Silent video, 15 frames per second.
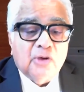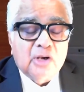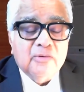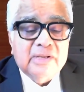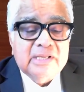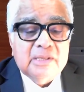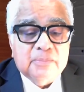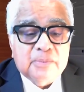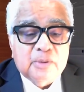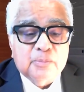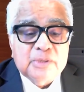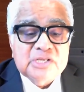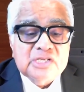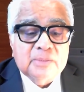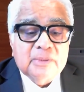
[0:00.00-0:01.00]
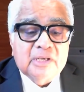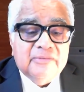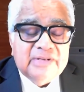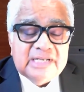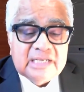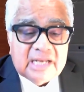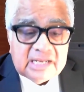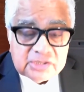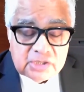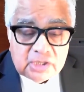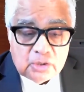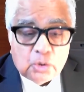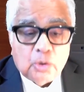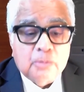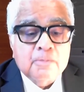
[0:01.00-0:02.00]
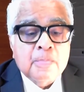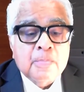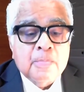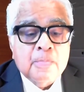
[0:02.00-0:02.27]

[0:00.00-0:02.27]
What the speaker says: following the principle of international law.